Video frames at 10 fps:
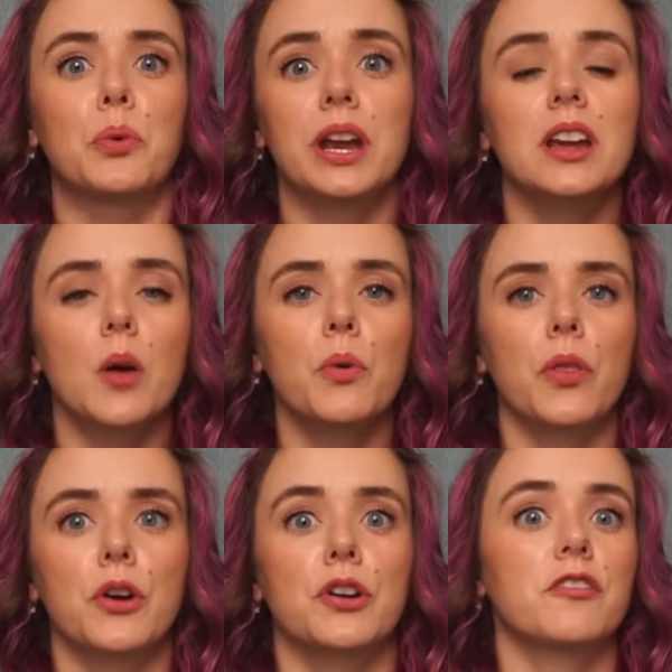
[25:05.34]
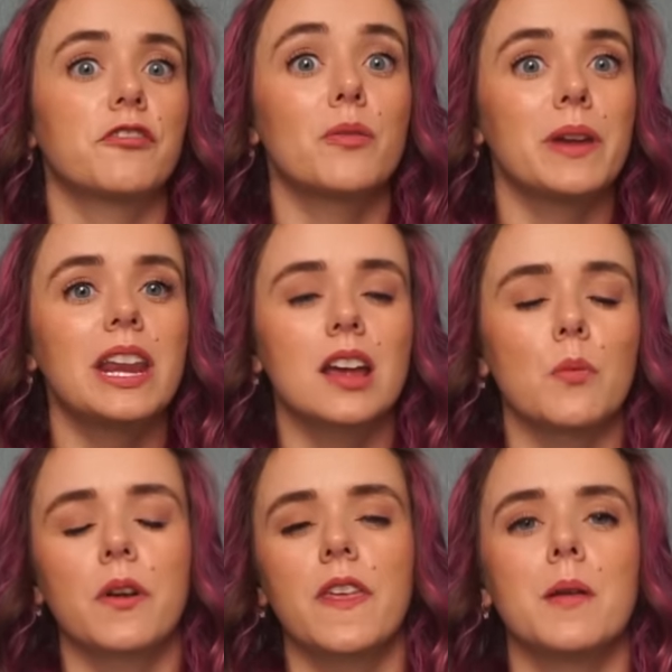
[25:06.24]
break up with her for meeting
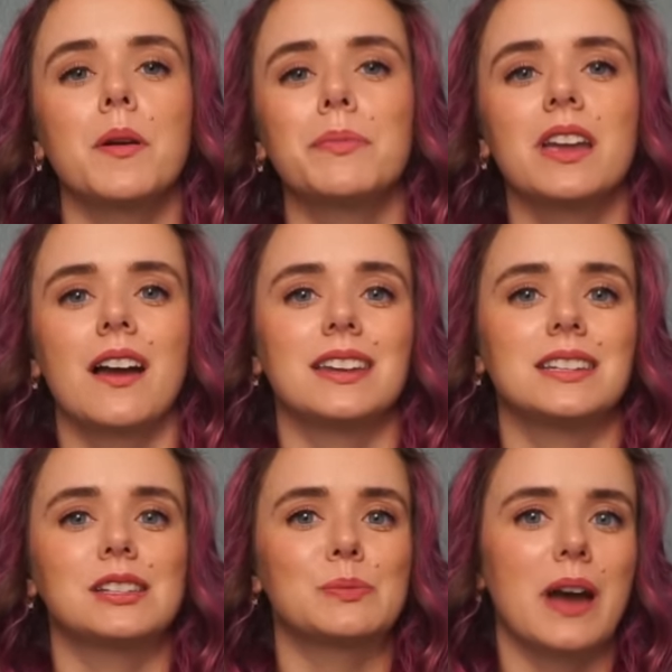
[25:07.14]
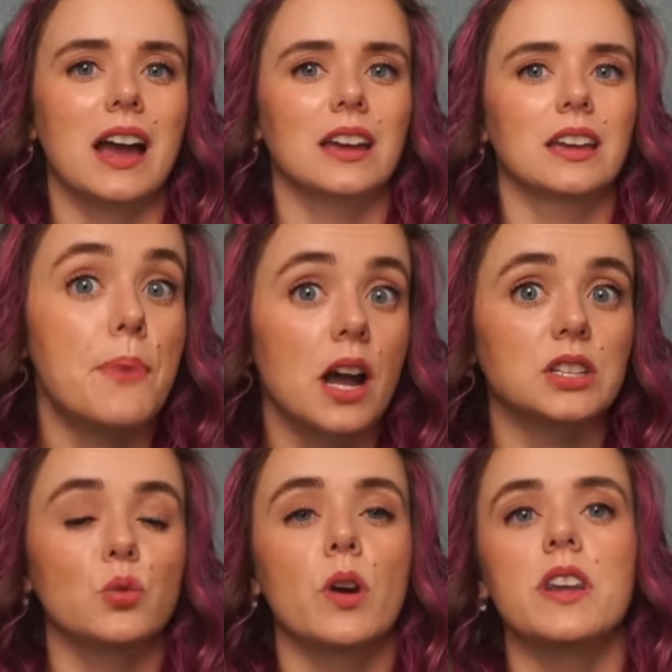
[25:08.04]
up with him behind his back.
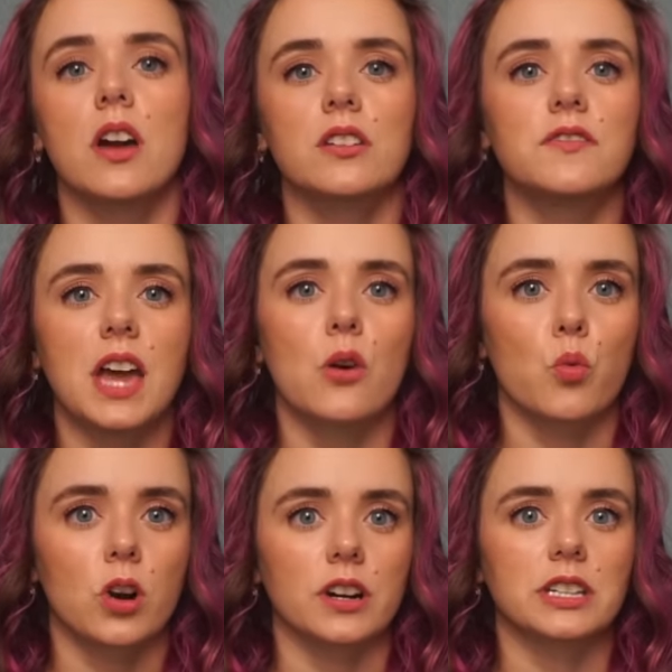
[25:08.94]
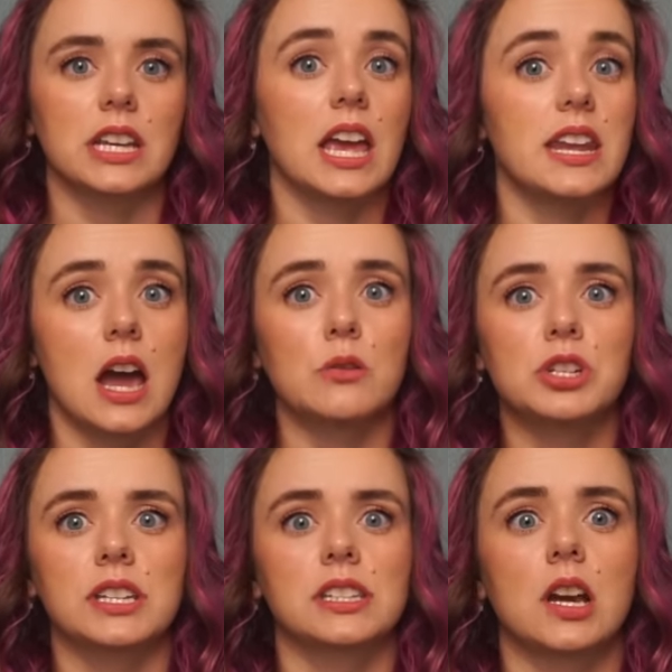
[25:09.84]
But when none of that worked, and now
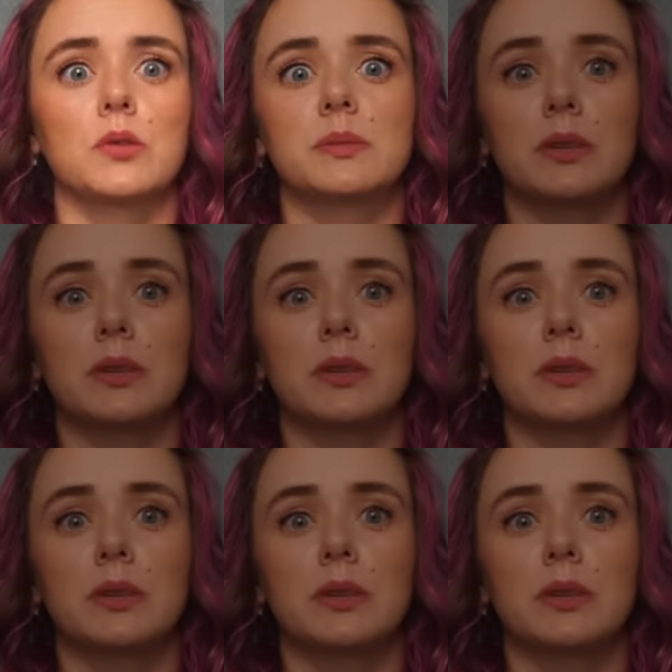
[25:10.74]
Jessica was